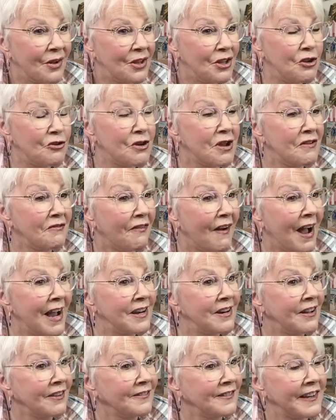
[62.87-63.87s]
you can
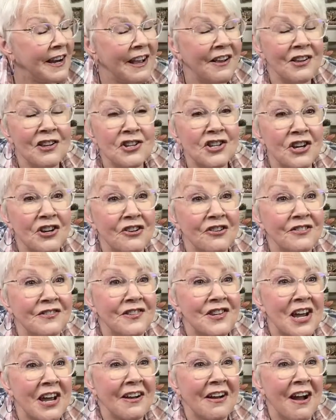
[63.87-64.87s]
find us at
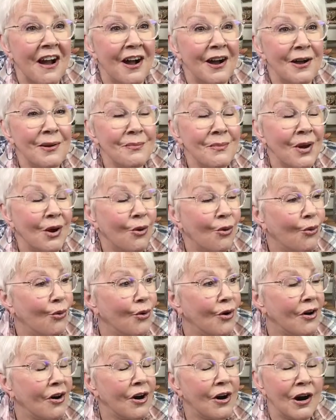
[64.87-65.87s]
ellenjgoods.com
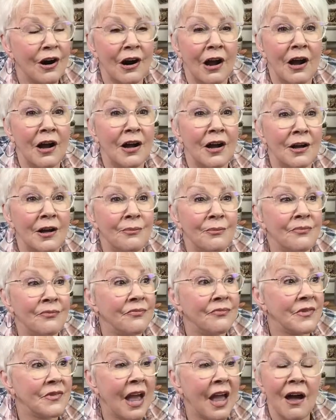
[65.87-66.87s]
or,
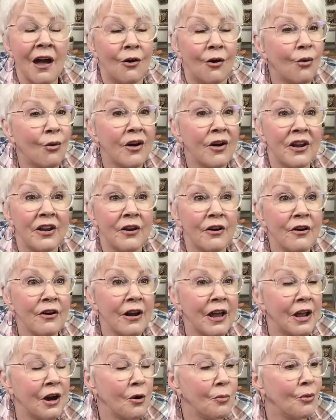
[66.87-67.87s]
um, yeah, or here
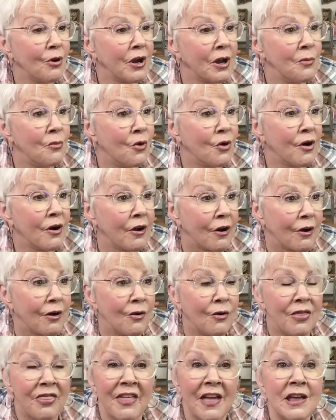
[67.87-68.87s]
at our brick and mortar.
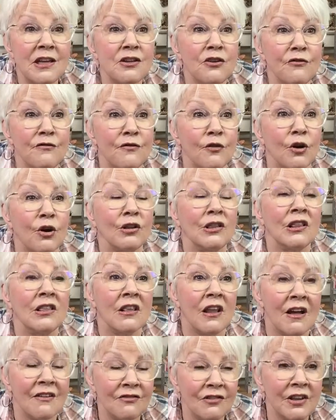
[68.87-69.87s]
Thank you for a
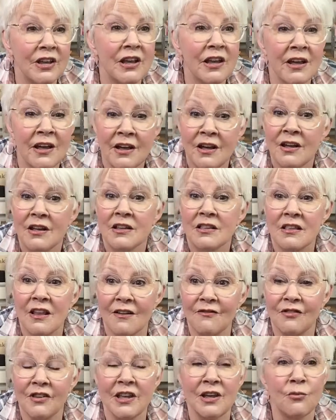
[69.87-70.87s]
lovely,
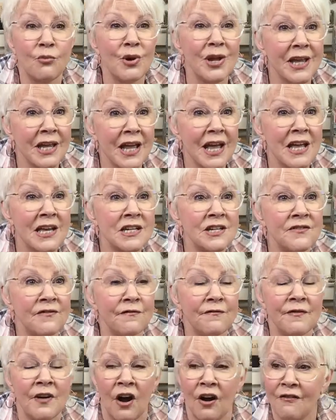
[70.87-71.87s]
lovely weekend
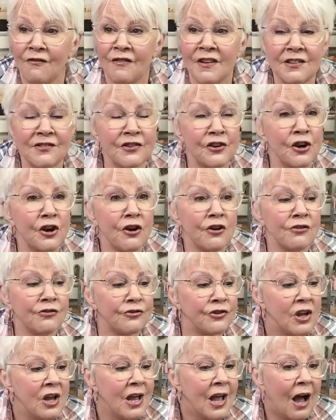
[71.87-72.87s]
of
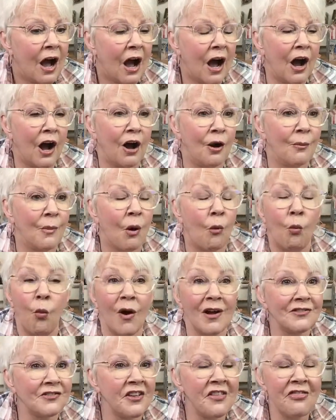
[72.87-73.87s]
visitors. Um,
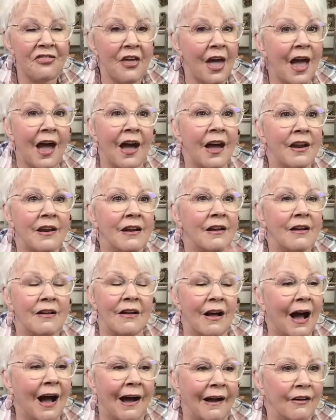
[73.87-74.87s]
wasn't that
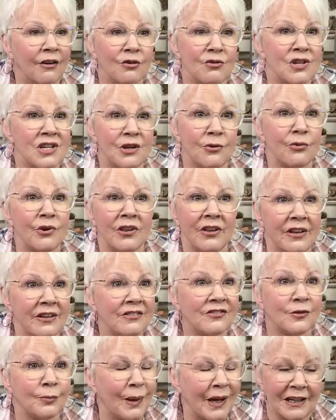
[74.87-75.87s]
IOD
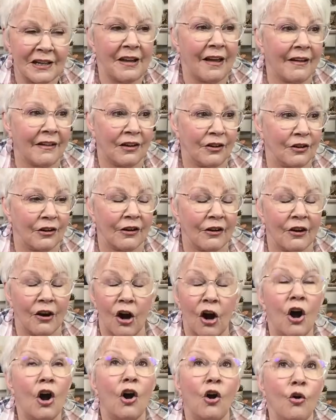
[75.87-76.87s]
release spectacular?
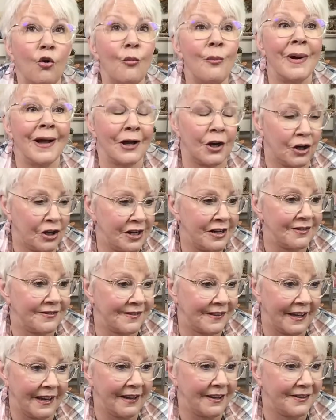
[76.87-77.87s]
Oh my goodness
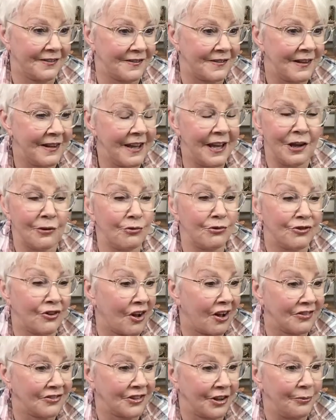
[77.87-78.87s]
sakes. It was
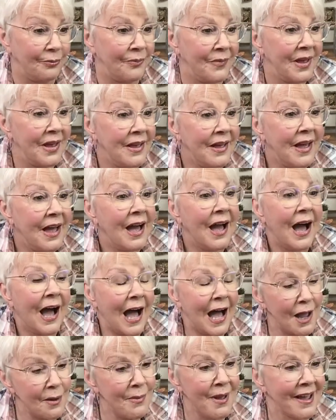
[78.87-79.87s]
awesome.
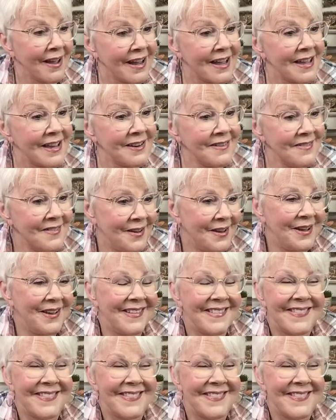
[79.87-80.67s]
Hi, Megan. Hi.